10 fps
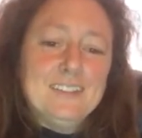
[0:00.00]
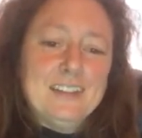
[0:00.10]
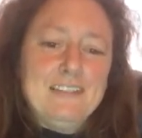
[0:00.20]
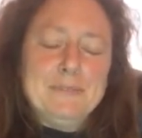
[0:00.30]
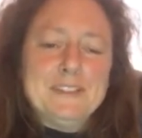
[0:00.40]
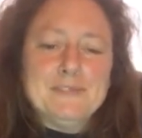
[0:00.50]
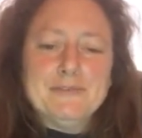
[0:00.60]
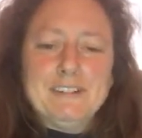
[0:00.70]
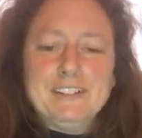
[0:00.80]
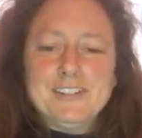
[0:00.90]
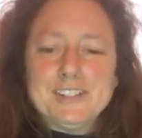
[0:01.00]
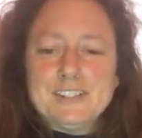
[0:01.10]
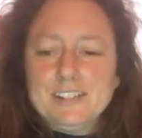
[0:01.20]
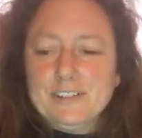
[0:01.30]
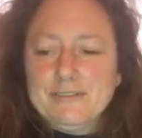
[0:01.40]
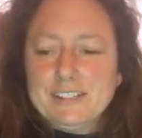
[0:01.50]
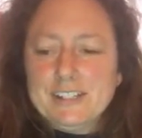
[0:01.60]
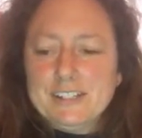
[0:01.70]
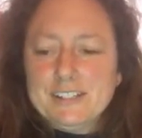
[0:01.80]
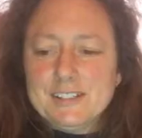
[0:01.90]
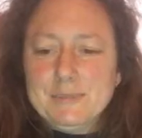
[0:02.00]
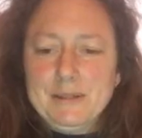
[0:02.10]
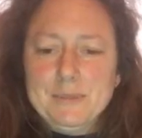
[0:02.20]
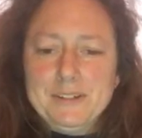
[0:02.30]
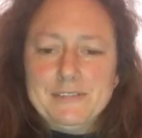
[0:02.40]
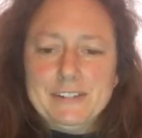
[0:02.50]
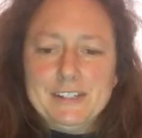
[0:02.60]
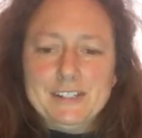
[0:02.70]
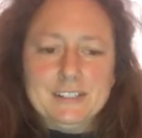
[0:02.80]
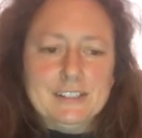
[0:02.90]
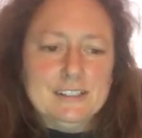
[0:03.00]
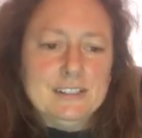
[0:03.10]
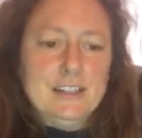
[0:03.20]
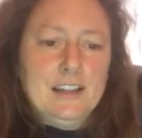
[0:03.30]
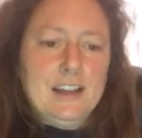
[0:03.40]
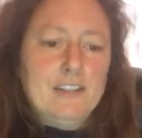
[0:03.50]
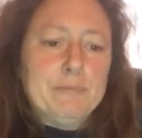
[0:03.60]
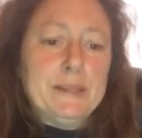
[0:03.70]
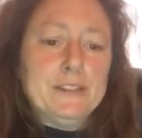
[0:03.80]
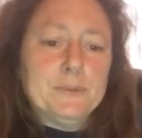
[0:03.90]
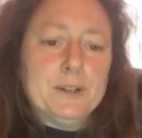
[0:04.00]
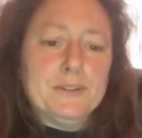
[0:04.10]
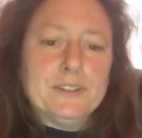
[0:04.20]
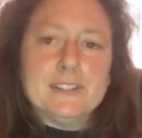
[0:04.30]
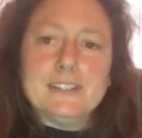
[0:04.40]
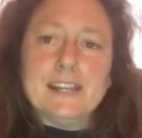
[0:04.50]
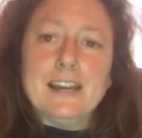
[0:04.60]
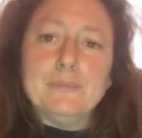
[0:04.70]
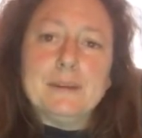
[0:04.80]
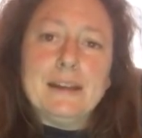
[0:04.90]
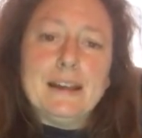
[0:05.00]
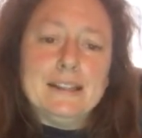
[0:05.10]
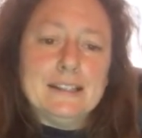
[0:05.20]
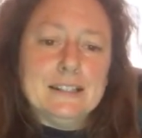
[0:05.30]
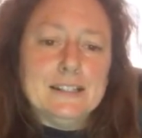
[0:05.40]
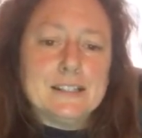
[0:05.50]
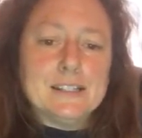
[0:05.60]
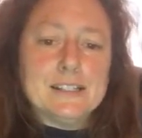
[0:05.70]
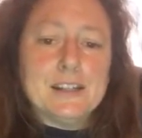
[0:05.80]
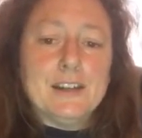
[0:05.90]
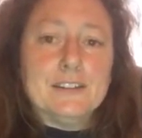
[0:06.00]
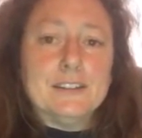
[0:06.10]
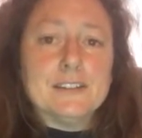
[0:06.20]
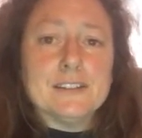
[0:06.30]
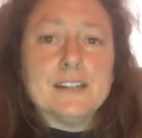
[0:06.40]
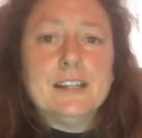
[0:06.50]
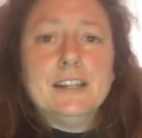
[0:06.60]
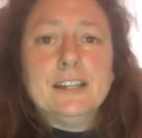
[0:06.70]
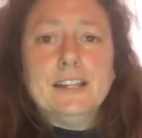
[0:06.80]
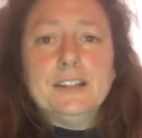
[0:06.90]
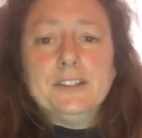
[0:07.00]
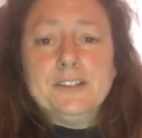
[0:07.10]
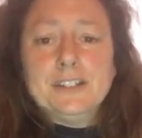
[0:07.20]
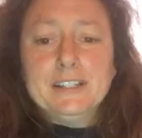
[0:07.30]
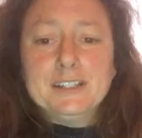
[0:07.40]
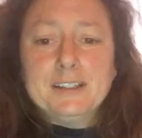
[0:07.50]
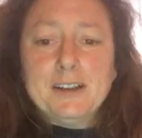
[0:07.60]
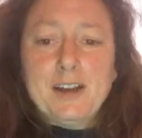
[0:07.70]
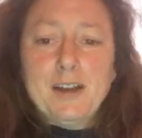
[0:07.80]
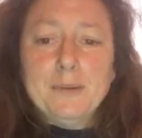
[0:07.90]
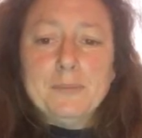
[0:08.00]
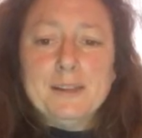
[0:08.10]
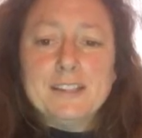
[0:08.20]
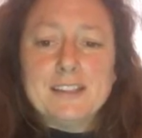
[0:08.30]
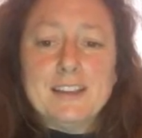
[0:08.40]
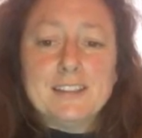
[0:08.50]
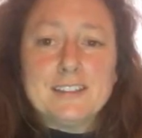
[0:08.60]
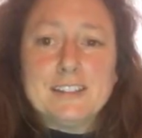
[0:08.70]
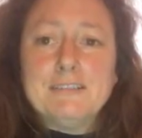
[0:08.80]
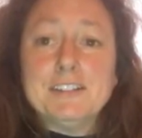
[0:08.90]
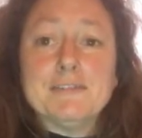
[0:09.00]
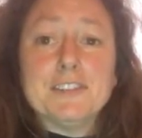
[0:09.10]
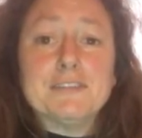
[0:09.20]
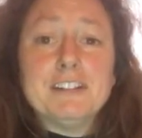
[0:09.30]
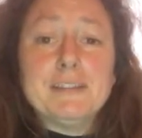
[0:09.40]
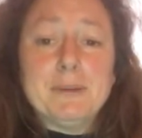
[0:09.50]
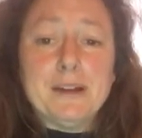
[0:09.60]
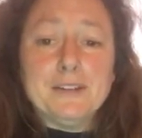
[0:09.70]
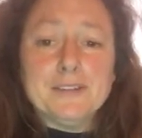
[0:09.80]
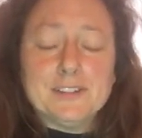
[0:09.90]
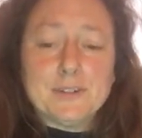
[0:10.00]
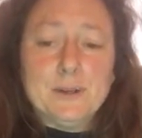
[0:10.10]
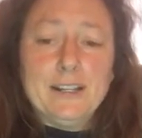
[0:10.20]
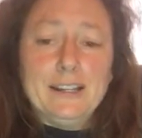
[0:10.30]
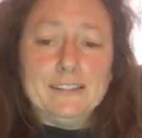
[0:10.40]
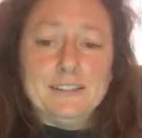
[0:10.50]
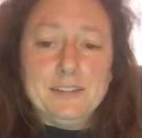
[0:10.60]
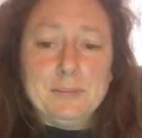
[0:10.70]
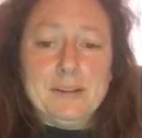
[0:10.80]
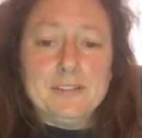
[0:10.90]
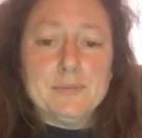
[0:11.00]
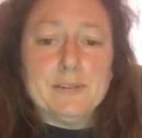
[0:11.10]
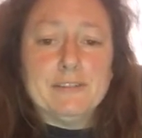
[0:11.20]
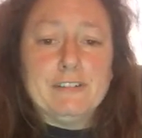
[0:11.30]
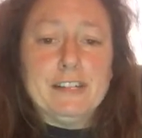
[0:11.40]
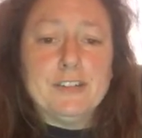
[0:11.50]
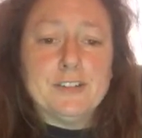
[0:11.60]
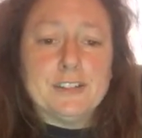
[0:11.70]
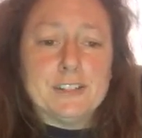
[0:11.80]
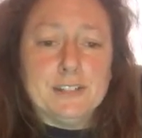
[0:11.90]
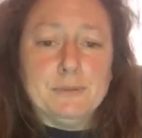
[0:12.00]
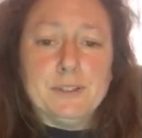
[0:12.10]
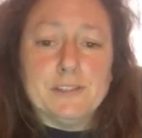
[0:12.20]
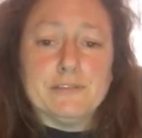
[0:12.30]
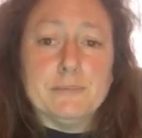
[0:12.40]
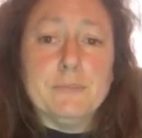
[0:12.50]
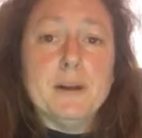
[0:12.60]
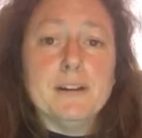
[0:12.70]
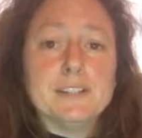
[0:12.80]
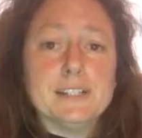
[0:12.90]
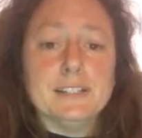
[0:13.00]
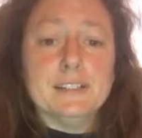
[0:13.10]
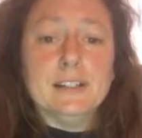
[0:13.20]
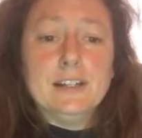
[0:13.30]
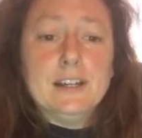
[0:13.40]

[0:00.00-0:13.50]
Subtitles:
There have been some very interesting conversations about motivation. I've pinned one on this step and linked it to others, including a series of 3 posts, quite lengthy posts, but very interesting ones from Martin